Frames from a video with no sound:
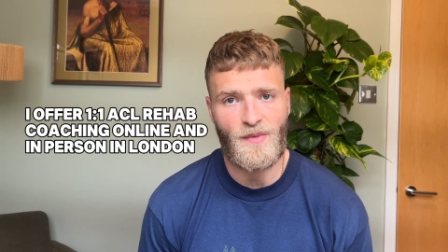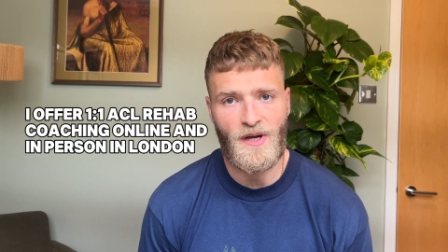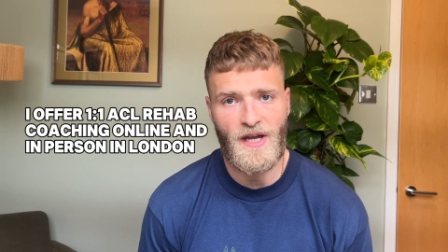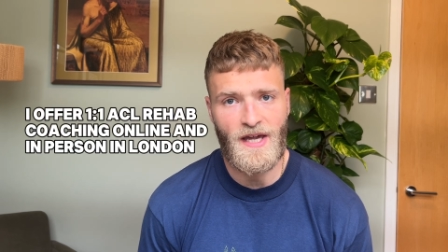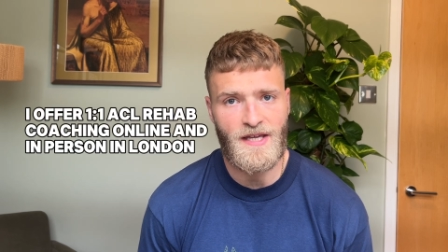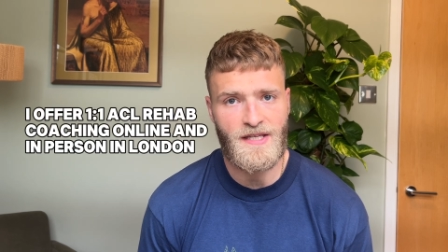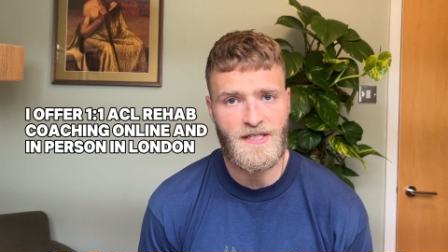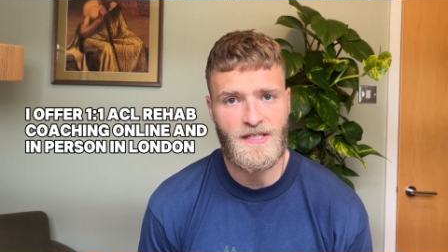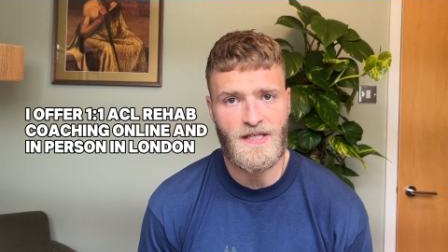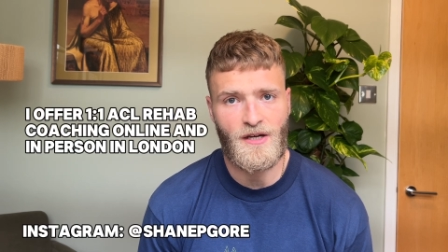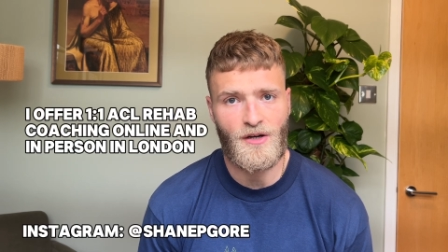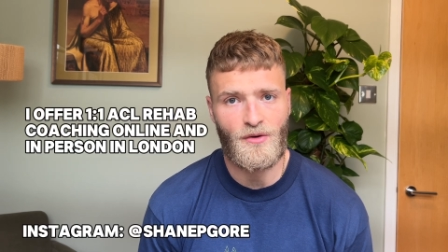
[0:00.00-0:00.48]

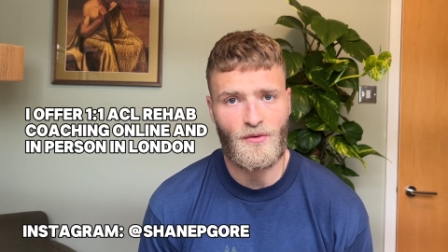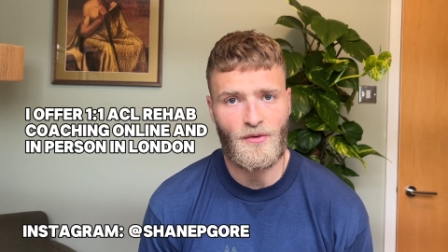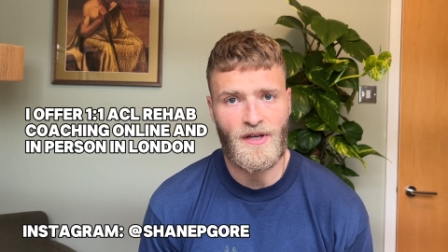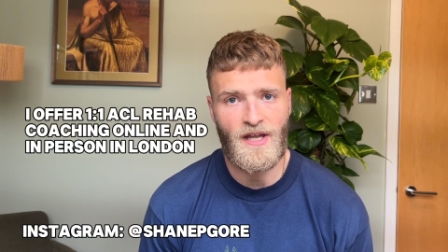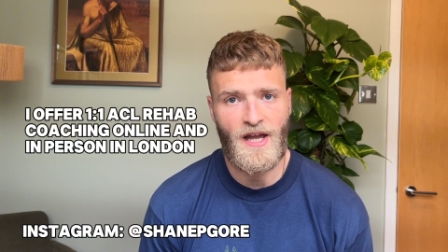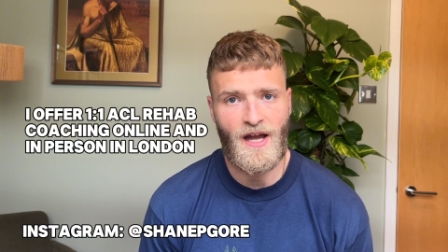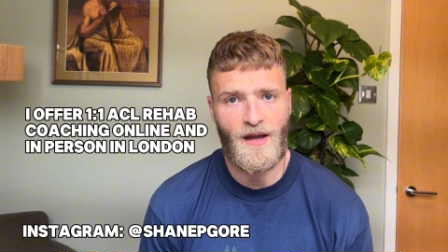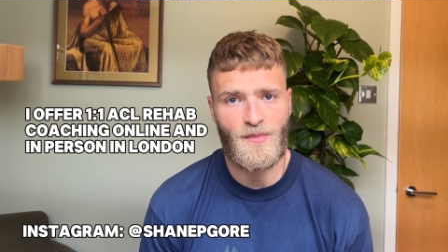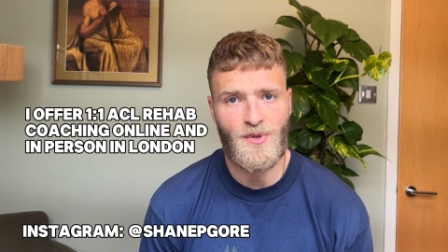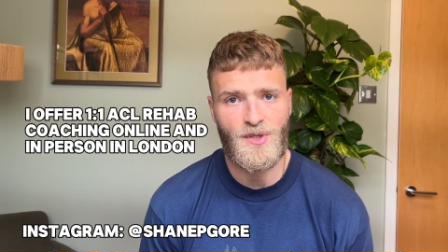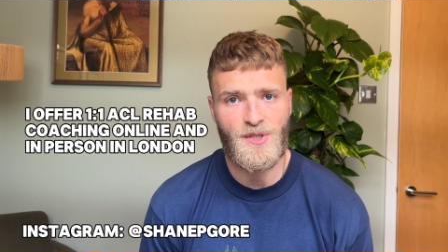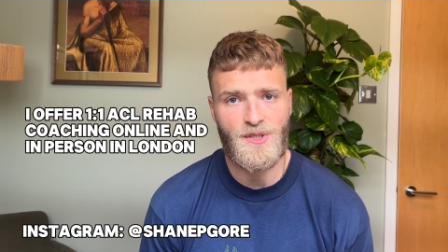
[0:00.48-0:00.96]
ACL
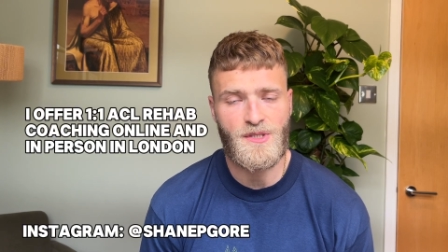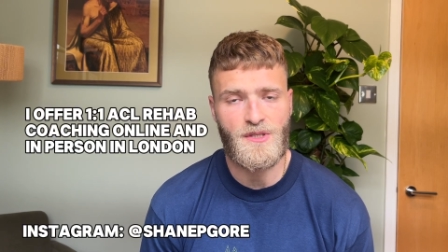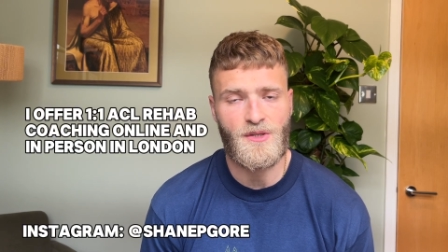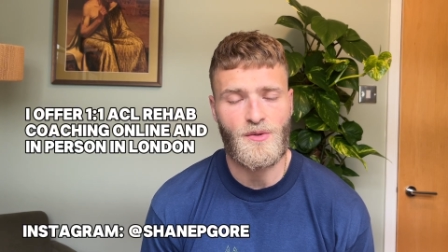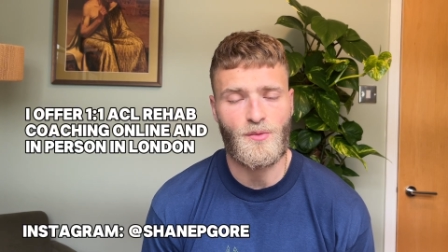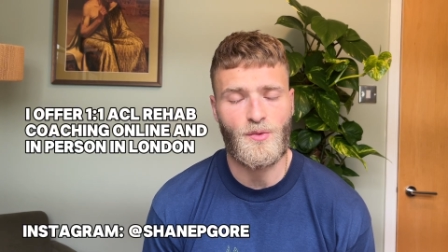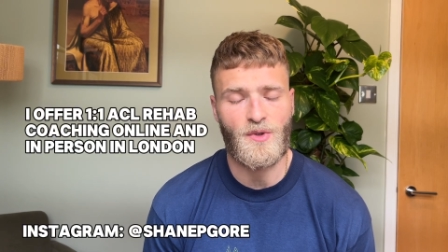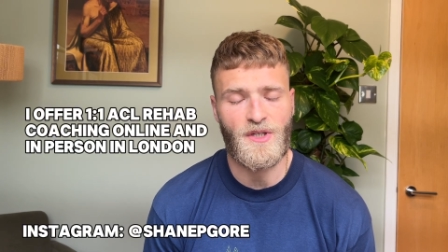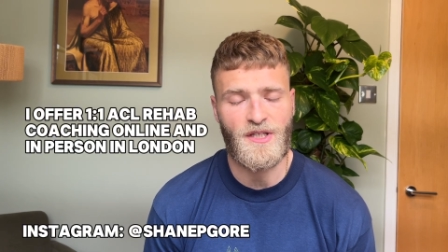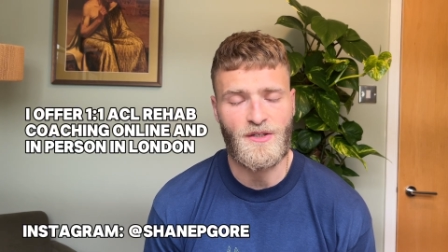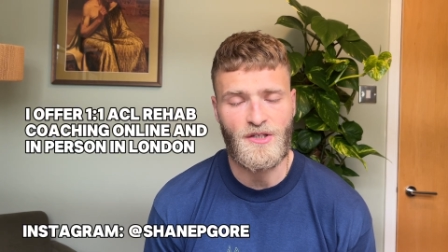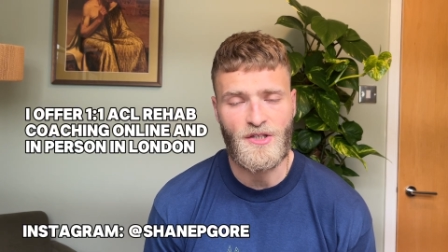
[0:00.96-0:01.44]
rehabbers that
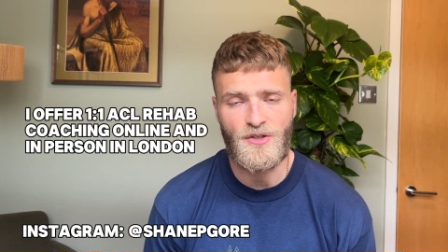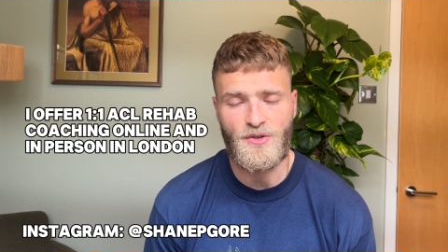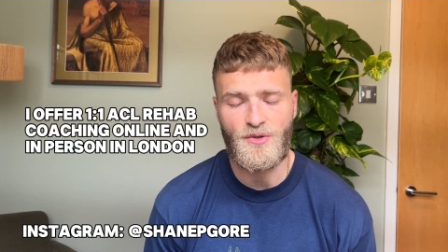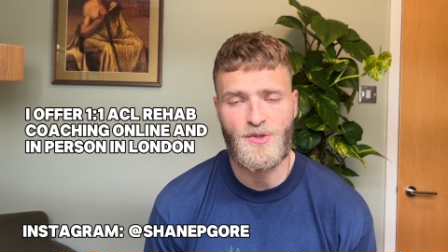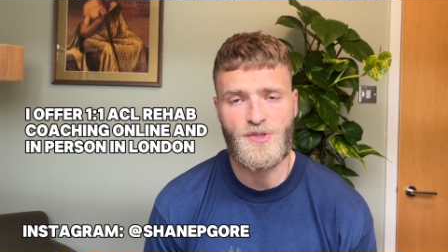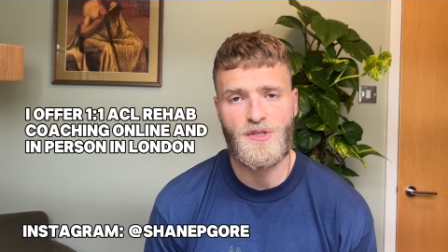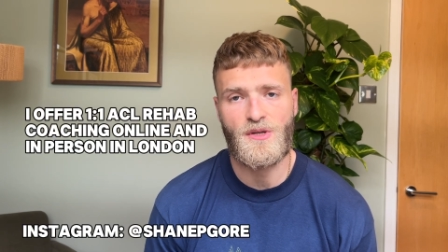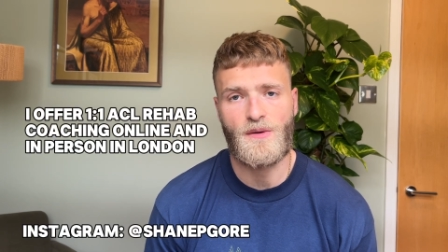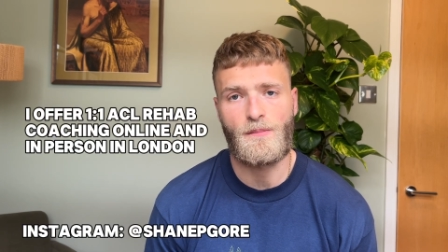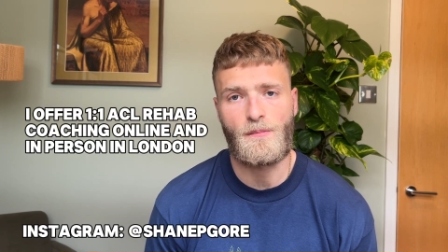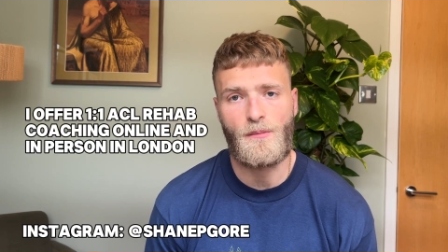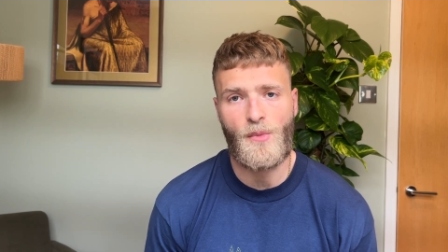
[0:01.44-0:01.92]
we use
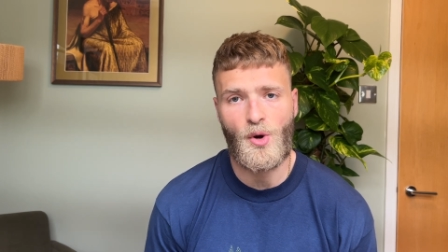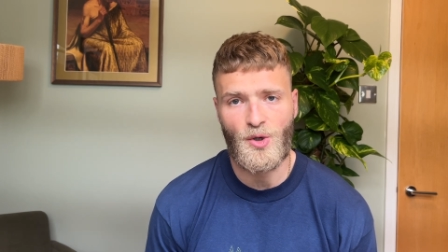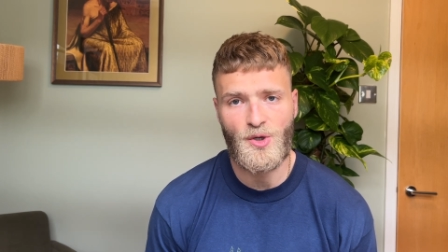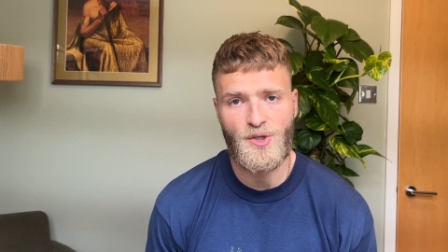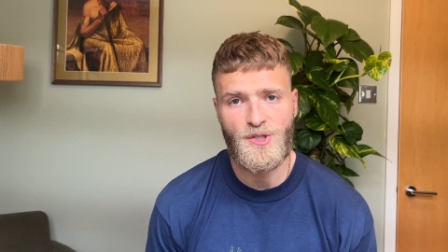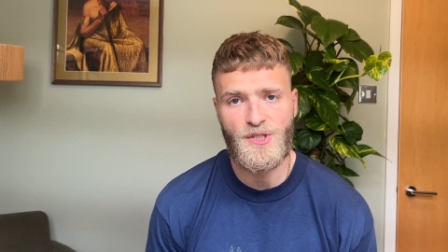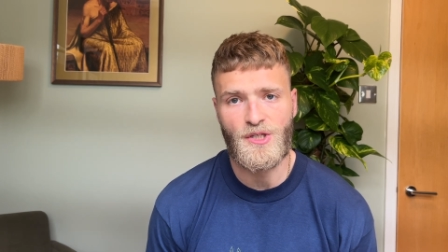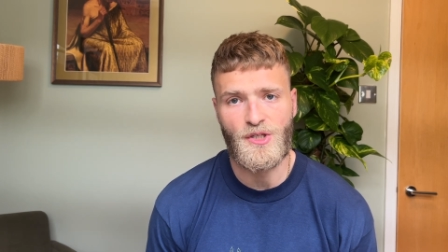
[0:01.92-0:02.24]
to monitor